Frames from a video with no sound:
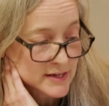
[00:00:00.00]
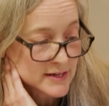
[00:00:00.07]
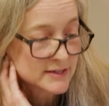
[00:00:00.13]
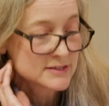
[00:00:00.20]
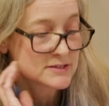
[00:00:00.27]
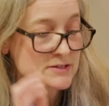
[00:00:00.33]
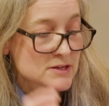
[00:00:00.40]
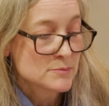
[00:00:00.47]

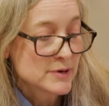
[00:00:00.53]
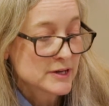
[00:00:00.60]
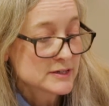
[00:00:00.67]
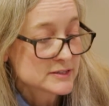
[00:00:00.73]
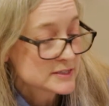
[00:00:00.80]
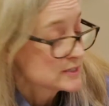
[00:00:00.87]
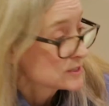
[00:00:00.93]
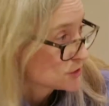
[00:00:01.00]
it is the
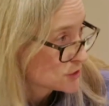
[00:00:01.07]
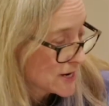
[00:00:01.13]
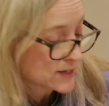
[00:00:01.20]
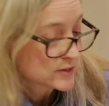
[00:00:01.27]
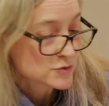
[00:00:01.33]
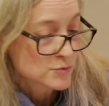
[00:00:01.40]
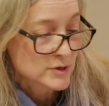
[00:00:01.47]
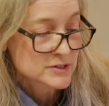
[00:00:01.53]
ability to
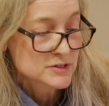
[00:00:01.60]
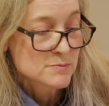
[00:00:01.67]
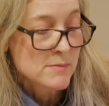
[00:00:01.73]
change one's